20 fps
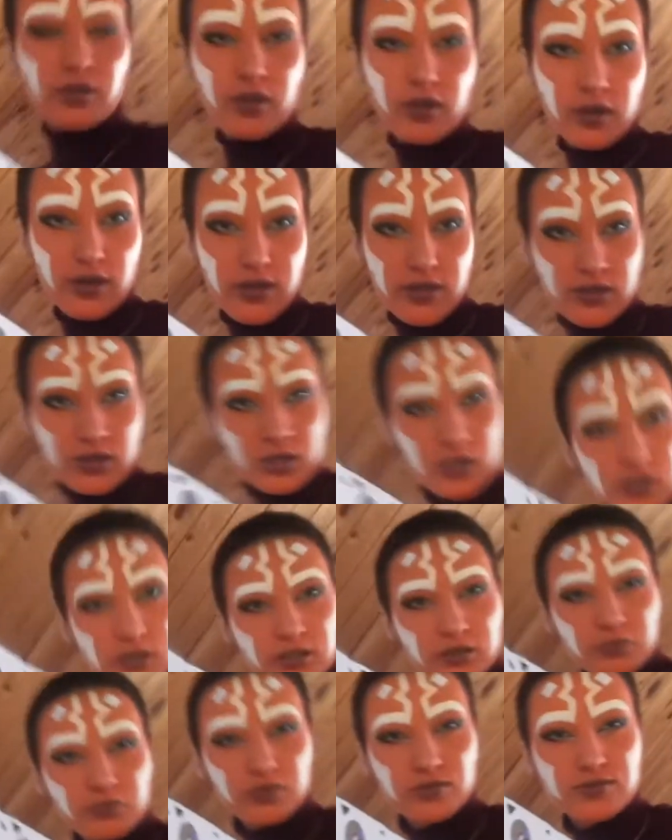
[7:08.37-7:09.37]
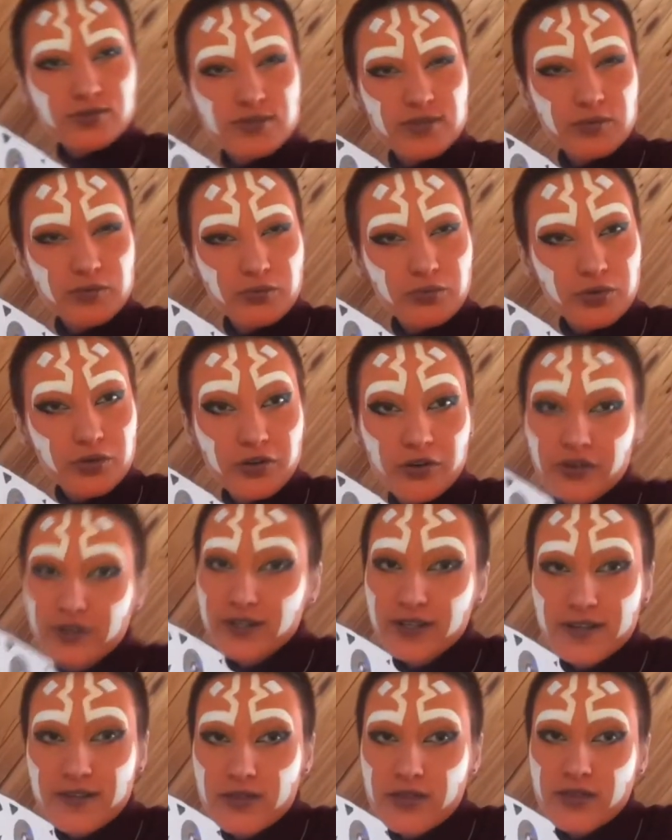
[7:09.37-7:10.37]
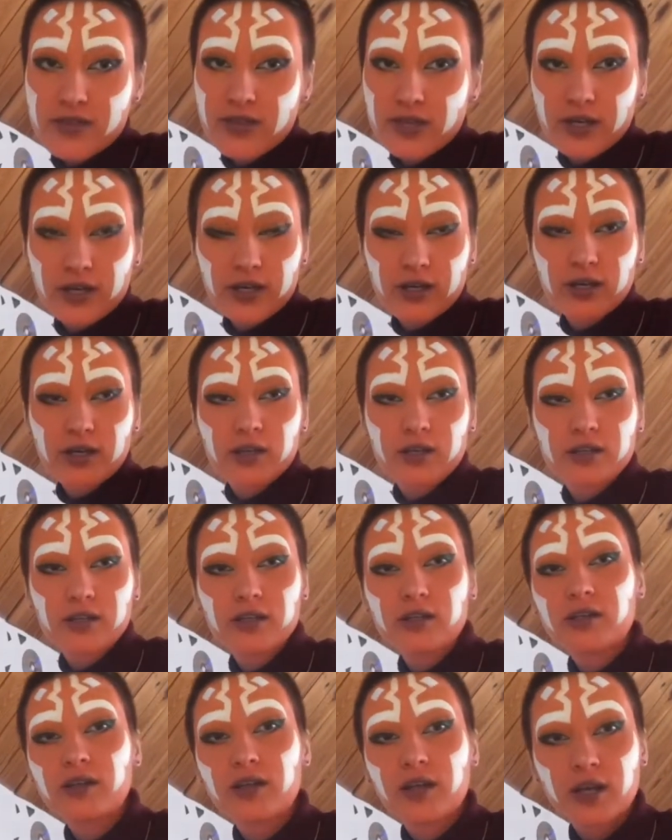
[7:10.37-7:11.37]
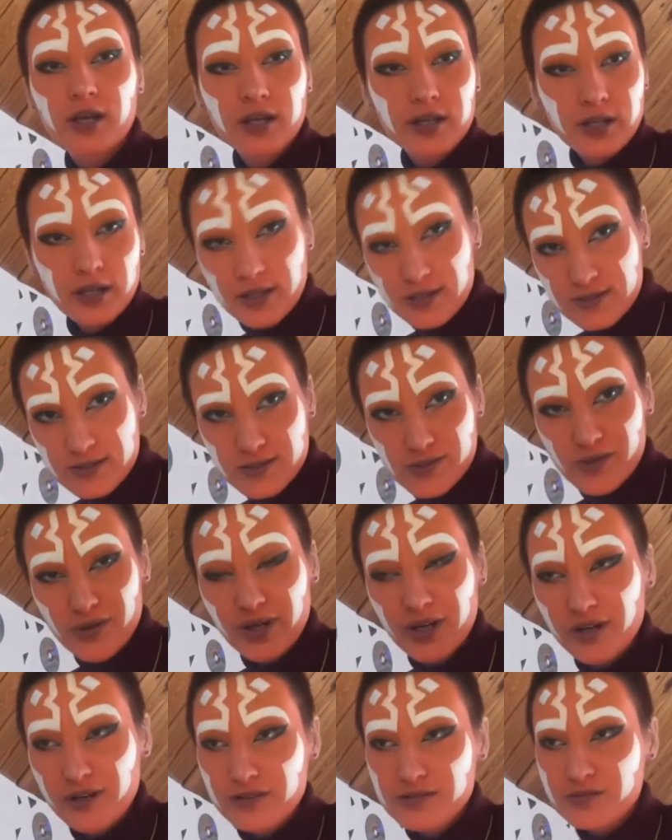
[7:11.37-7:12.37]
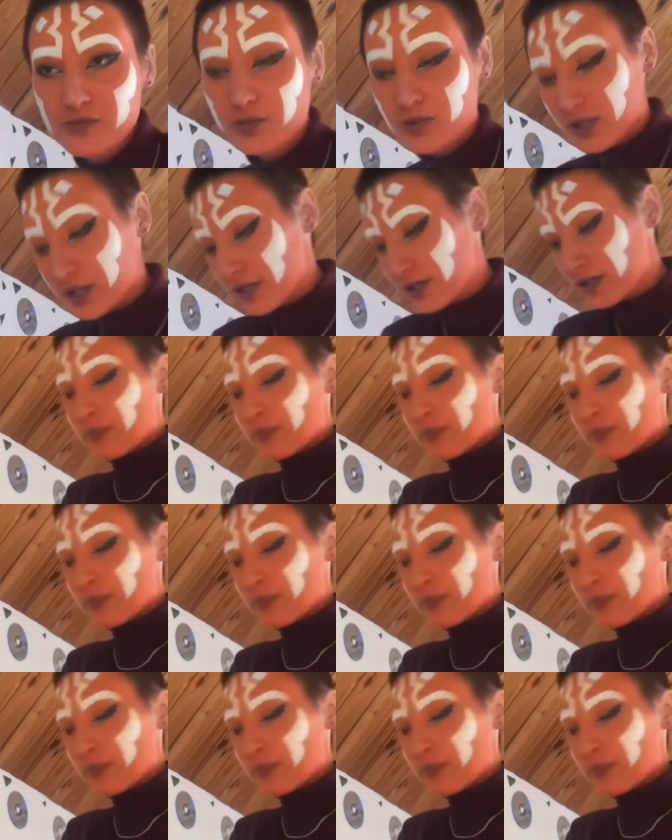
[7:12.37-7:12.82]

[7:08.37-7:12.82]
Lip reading: I think the most important thing in any Ahsoka cosplay